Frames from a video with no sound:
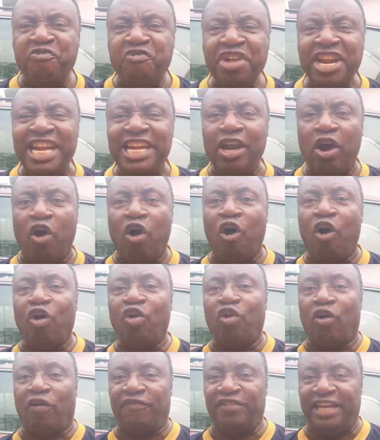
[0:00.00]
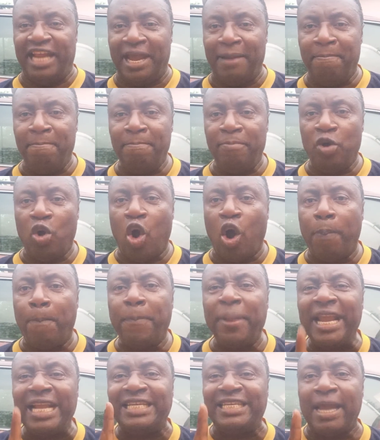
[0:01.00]
read all of them or
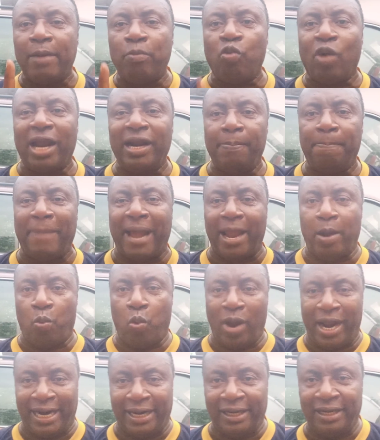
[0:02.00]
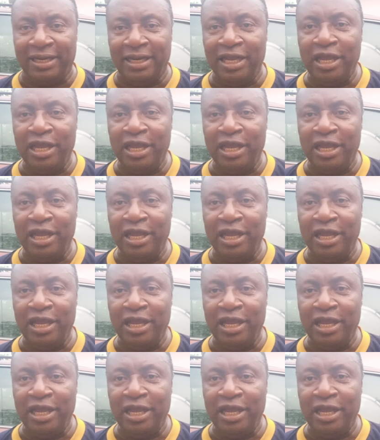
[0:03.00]
pick them one by one.